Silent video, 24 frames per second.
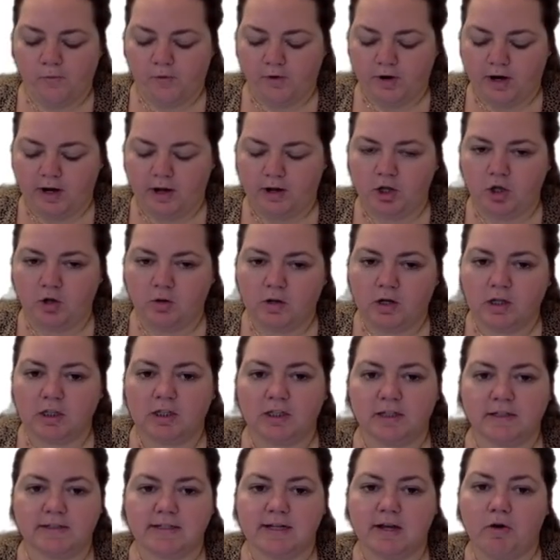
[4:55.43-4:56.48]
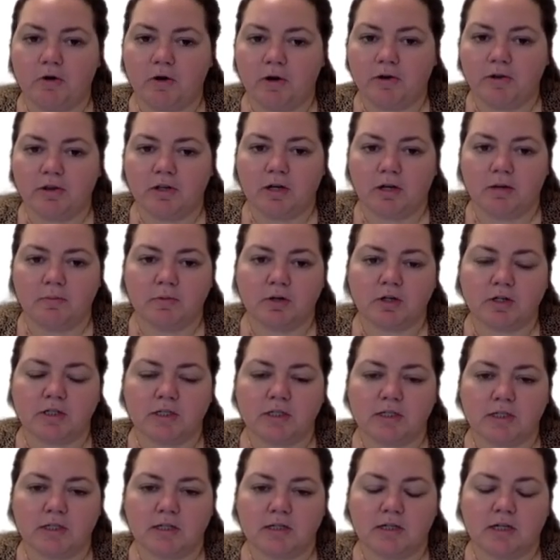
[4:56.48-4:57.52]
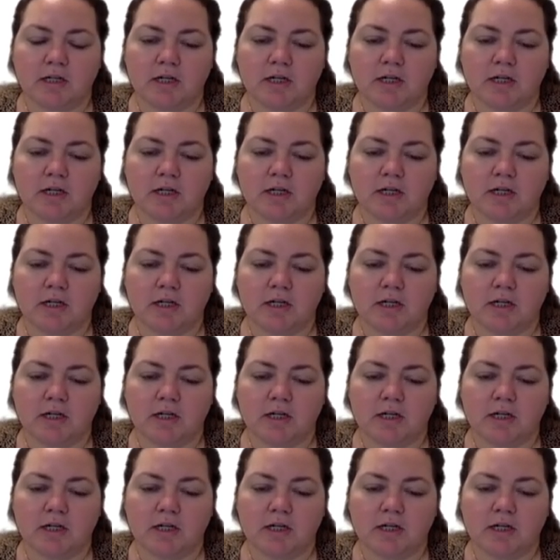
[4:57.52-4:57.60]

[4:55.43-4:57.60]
Right? You could list out all the numbers